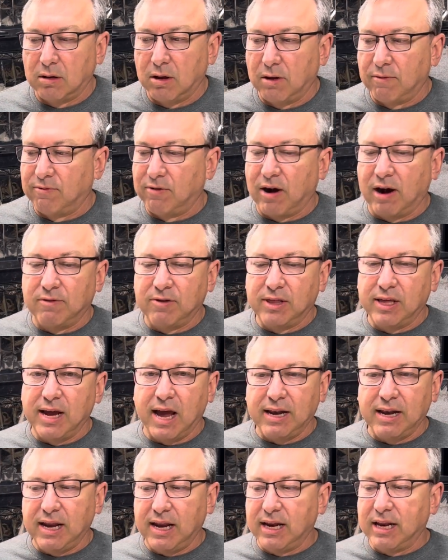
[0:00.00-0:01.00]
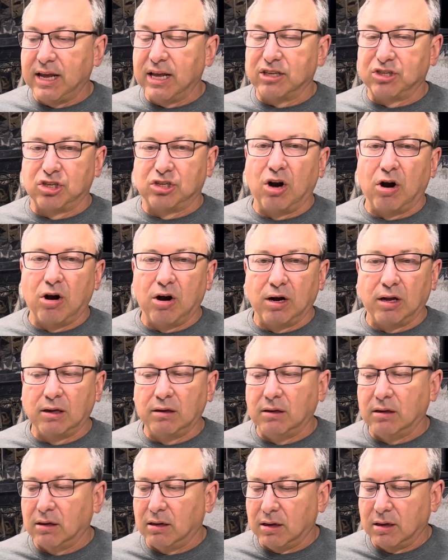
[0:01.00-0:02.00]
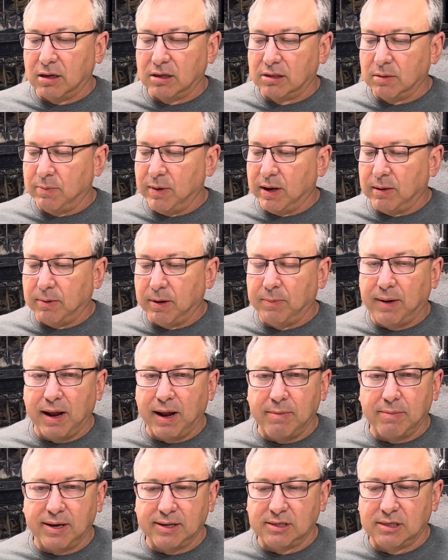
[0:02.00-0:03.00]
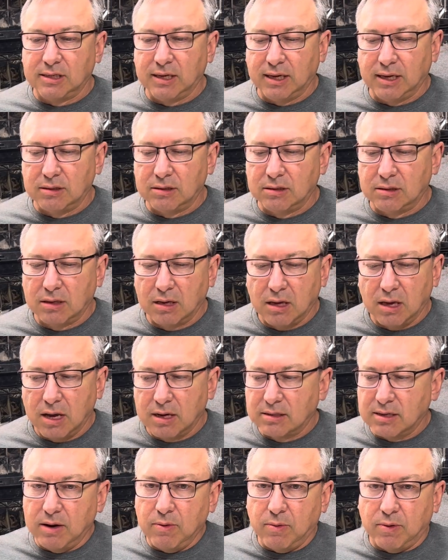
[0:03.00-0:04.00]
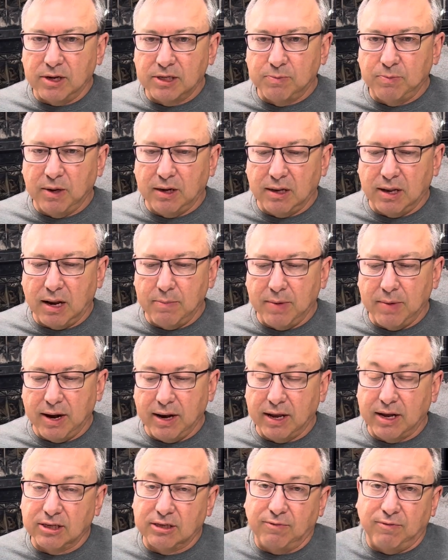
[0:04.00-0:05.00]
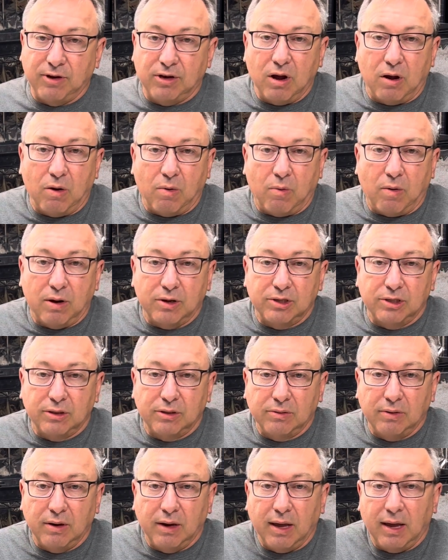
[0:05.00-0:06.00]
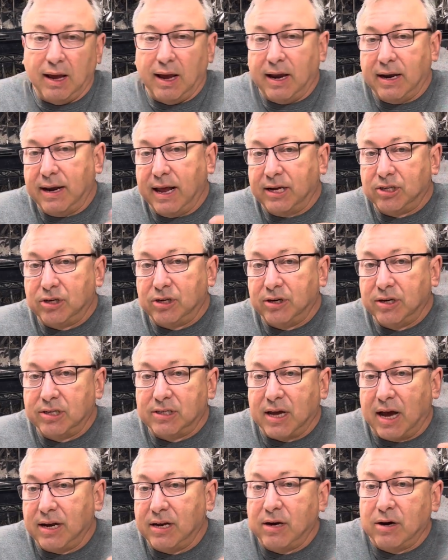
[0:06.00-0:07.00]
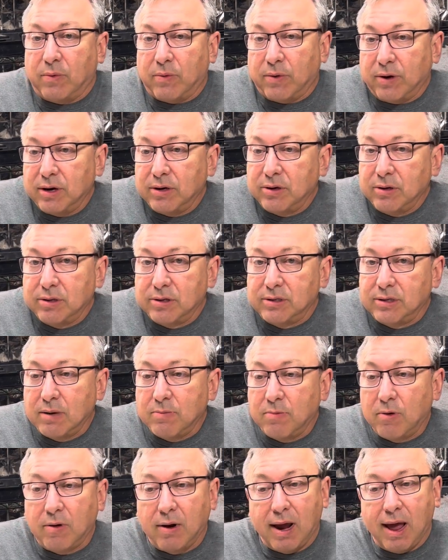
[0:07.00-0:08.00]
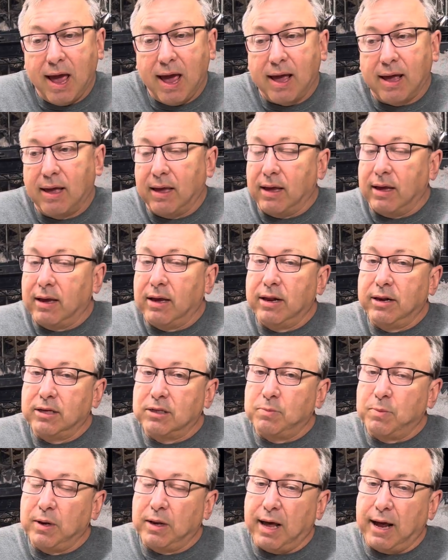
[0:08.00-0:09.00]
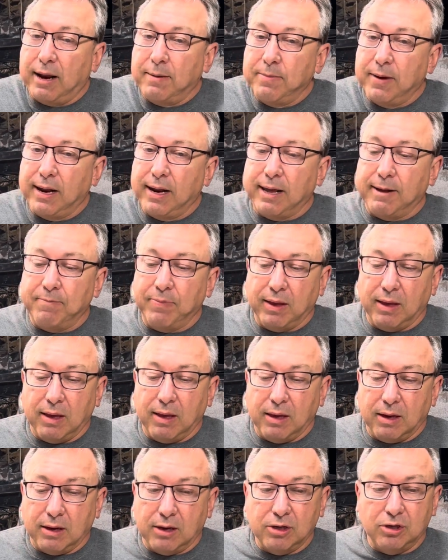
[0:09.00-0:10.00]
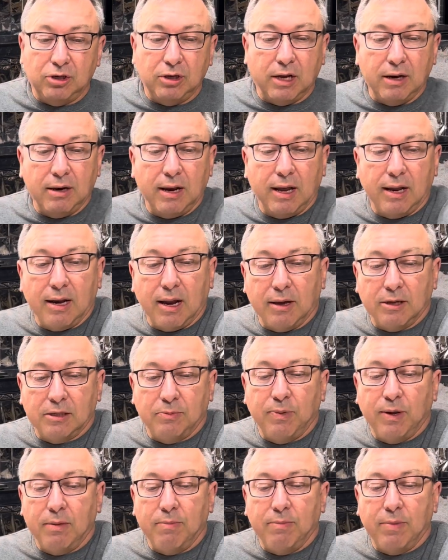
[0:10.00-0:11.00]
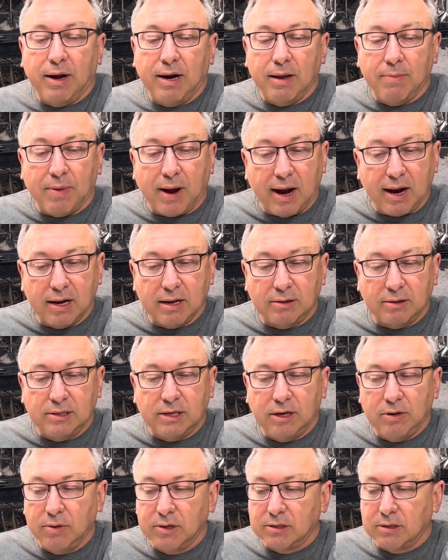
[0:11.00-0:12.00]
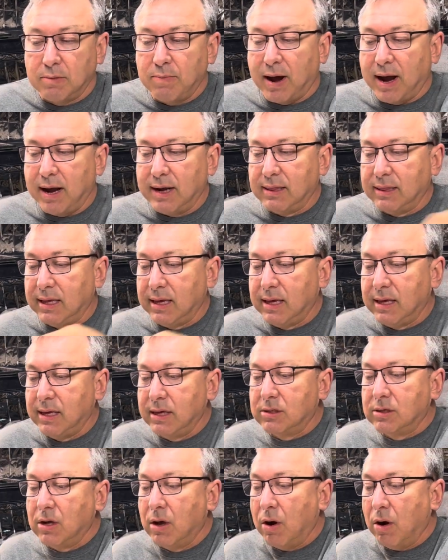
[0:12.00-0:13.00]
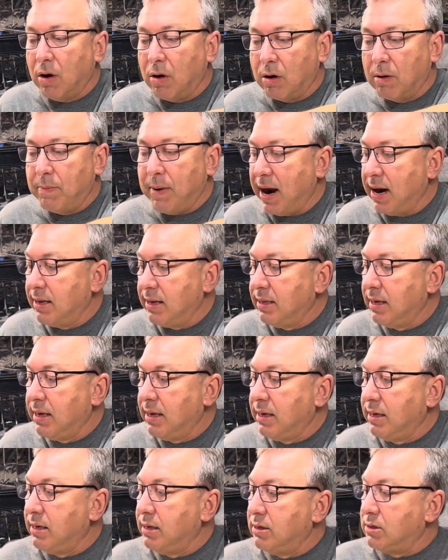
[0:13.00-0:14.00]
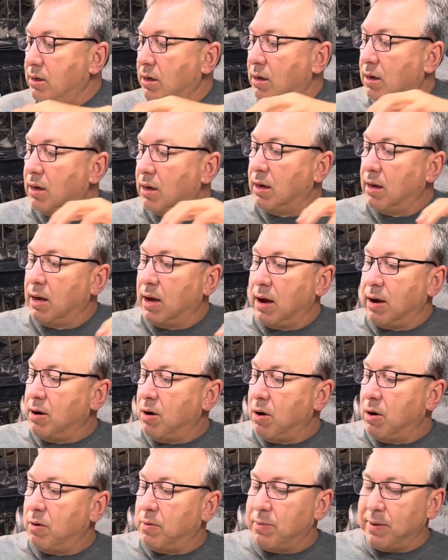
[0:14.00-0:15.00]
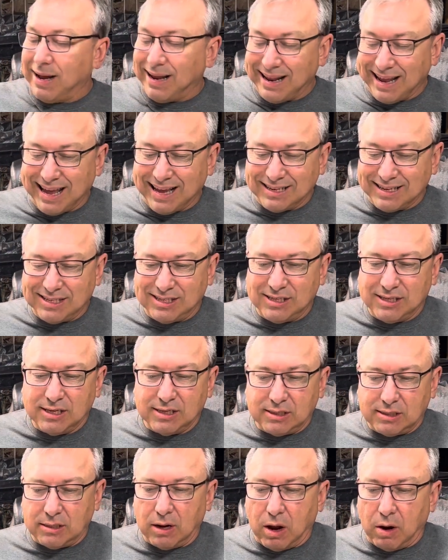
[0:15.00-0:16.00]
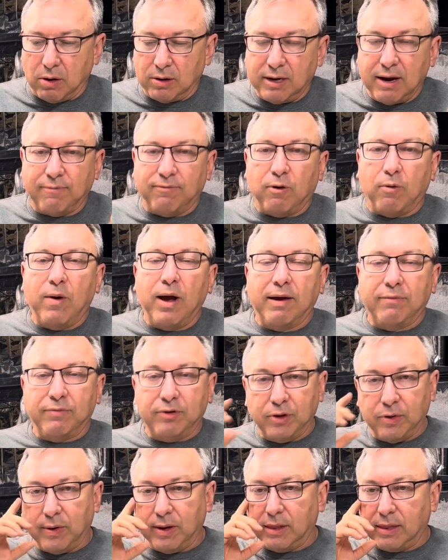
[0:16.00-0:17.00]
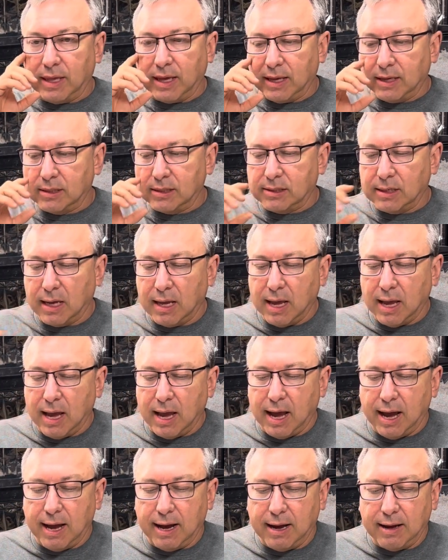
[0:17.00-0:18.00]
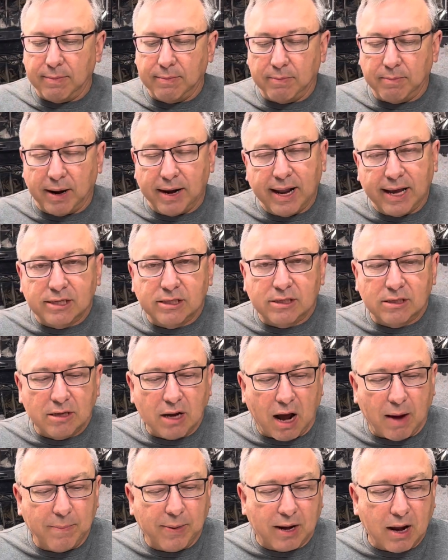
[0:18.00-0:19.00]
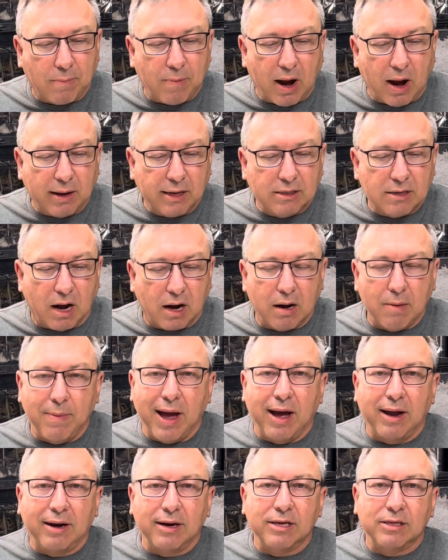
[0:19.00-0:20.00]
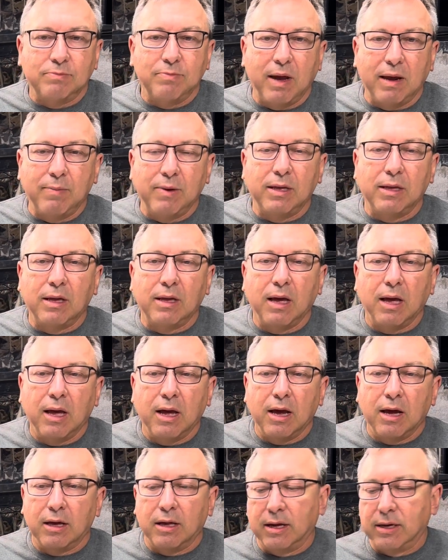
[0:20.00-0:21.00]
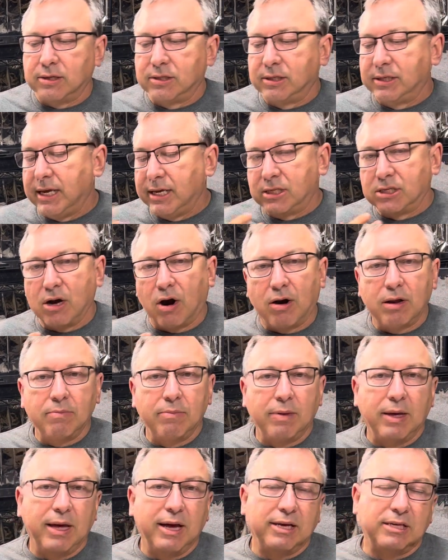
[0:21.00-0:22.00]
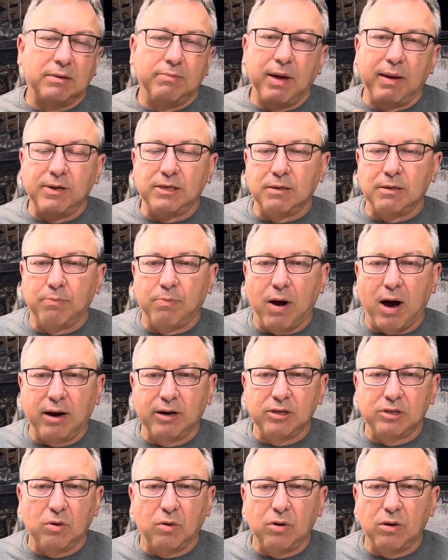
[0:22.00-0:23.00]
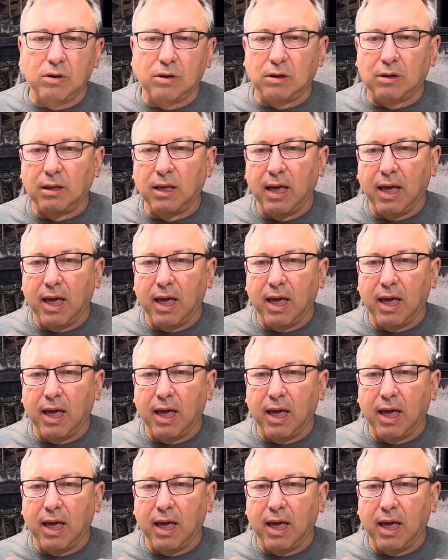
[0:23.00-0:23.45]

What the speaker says: for everything I need to get started to be able to plant my seeds. Because I didn't want to spend a lot of money. Because if you don't want to, and next year you decide you don't want to do this anymore, hey, you didn't spend a lot of money. Because you can end up spending money by continuously buying these or buying these. You know, but it's just a different way of doing things. My next topic I'll probably talk about is maybe seed starting mix and maybe some potting soil